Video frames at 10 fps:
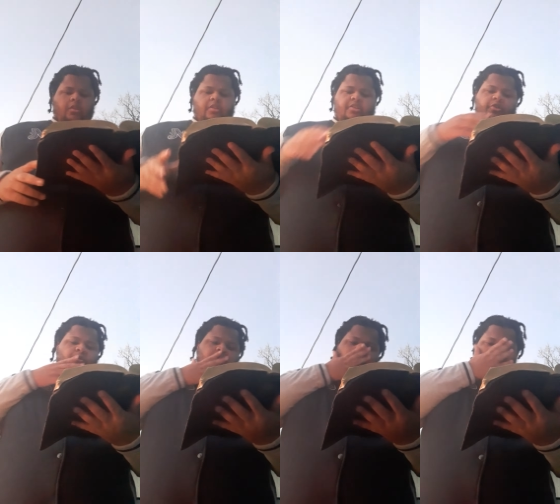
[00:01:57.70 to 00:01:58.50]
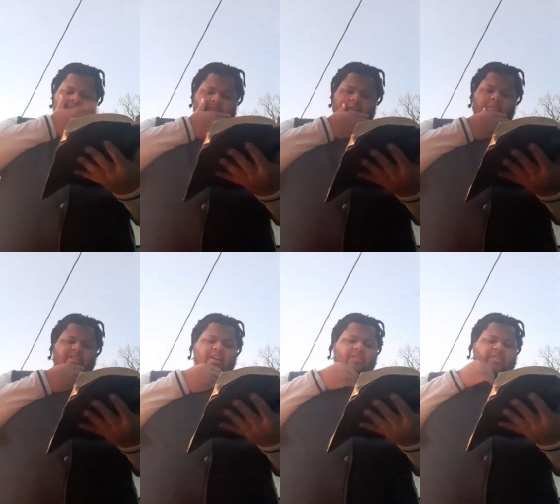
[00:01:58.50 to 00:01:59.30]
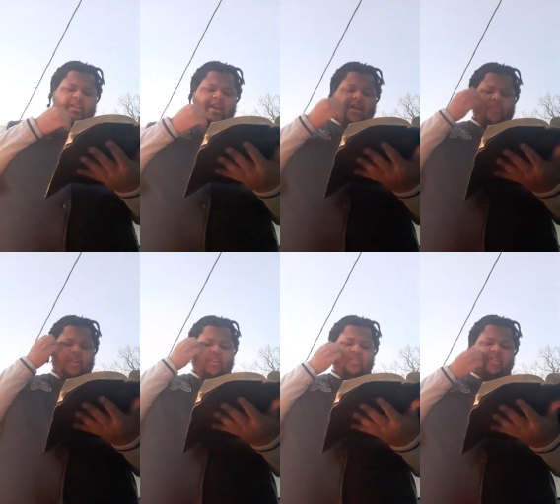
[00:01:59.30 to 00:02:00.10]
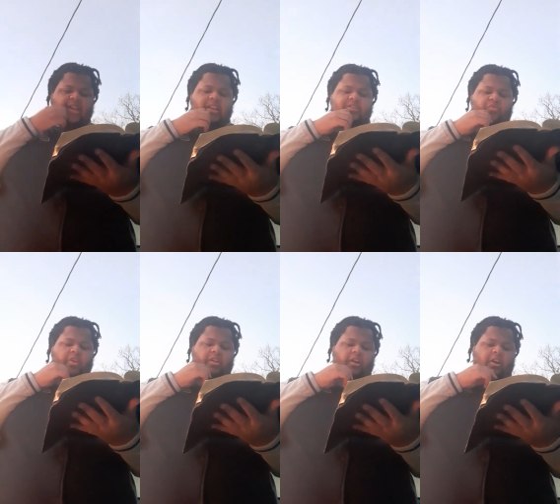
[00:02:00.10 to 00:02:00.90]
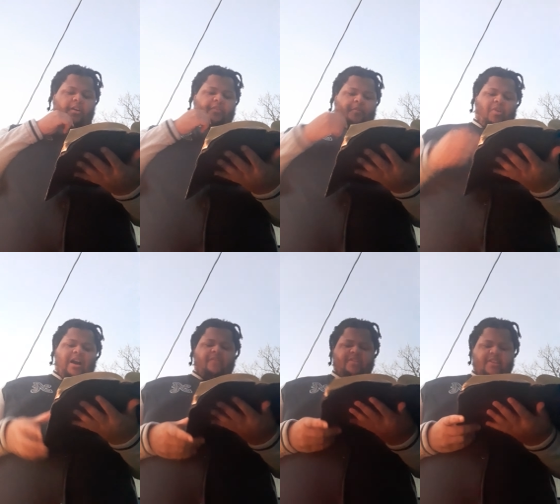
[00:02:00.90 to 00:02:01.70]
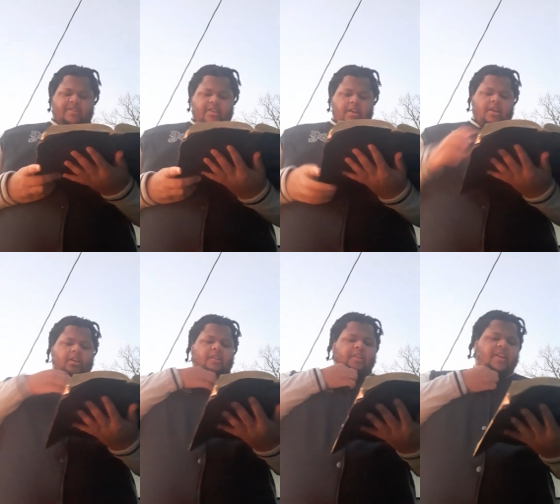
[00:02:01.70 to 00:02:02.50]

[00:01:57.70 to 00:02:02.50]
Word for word: The Jews gathered themselves together in their cities throughout all the provinces, the